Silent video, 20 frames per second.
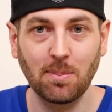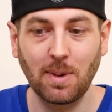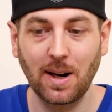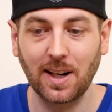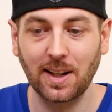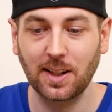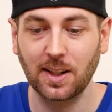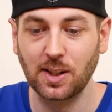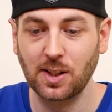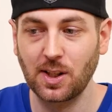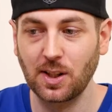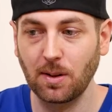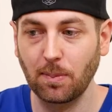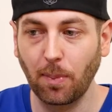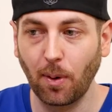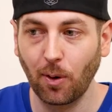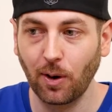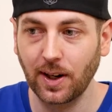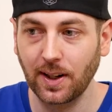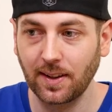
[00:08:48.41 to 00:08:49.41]
market to the
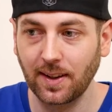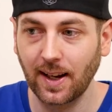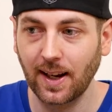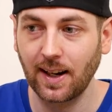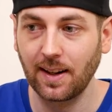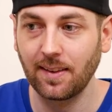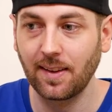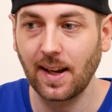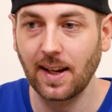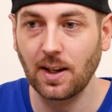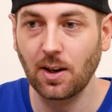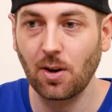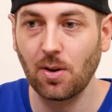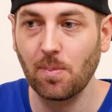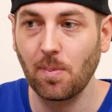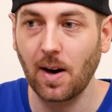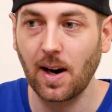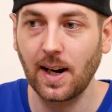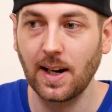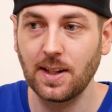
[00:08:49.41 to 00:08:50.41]
point that they
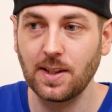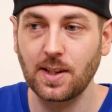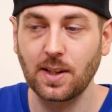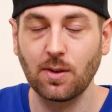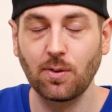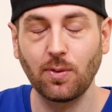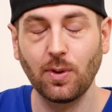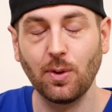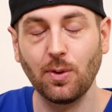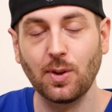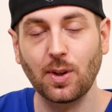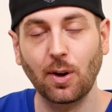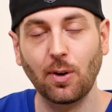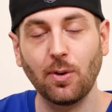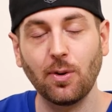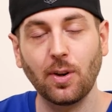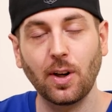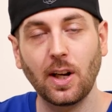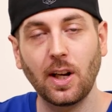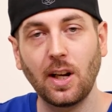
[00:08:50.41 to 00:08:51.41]
don't mind if you
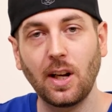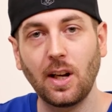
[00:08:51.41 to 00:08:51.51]
don't